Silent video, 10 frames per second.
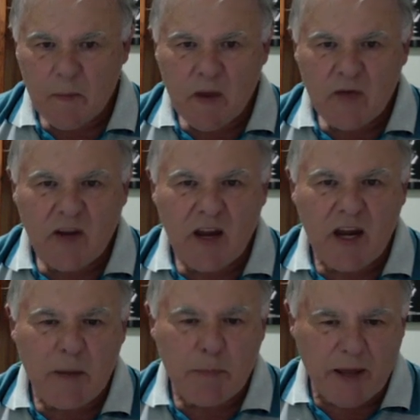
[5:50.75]
So, and
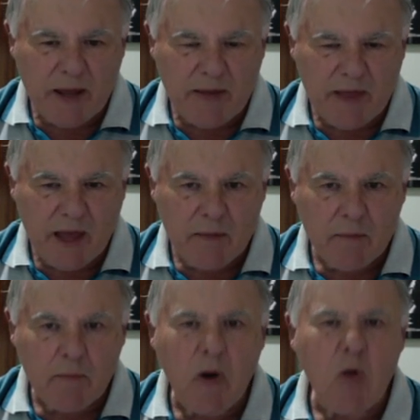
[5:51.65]
he played that.
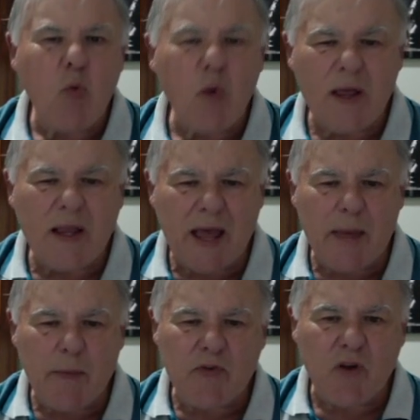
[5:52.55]
My real aim
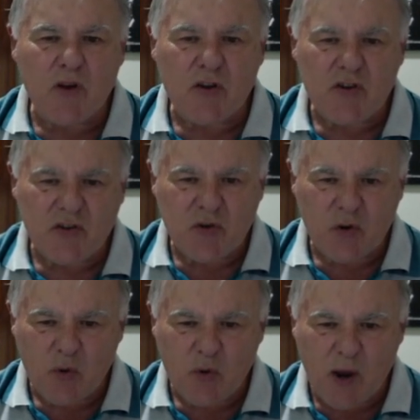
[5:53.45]
is not just
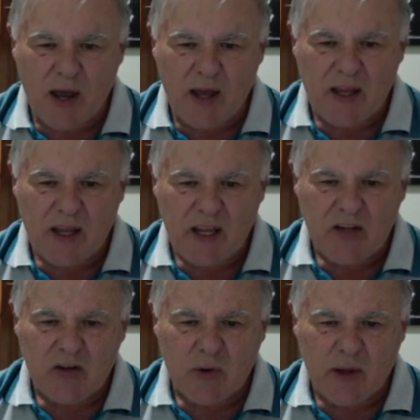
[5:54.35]
to
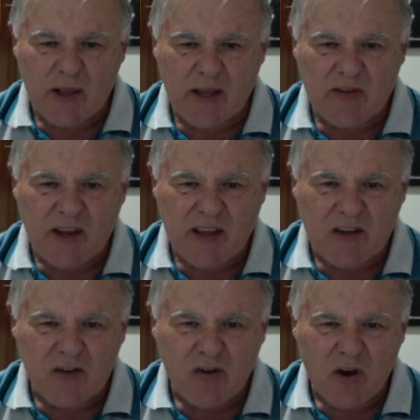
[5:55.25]
indirectly attack the
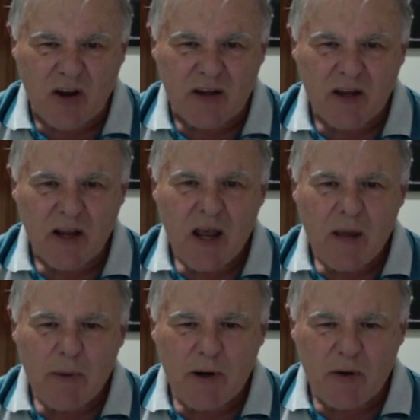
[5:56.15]
knight,
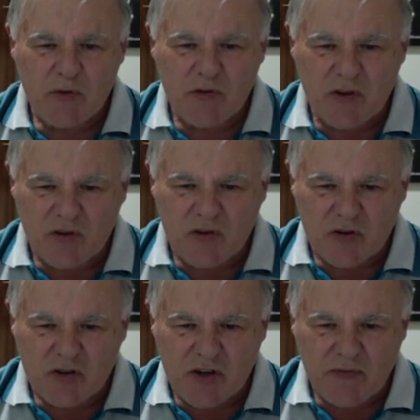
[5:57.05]
but it's to
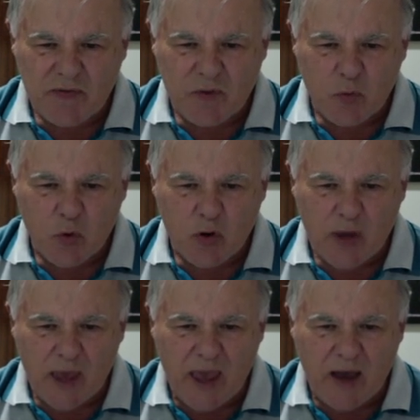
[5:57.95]
shift the rook
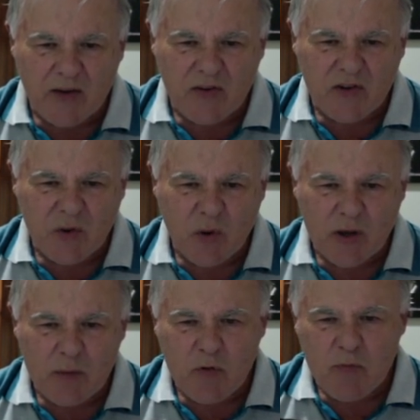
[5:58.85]
out so I
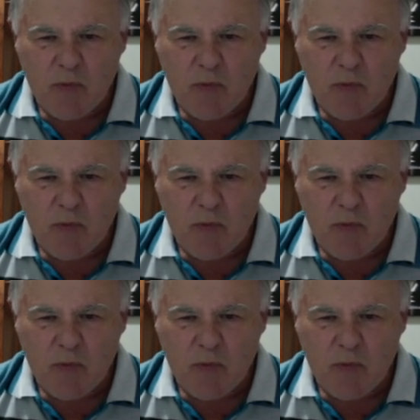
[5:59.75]
can move my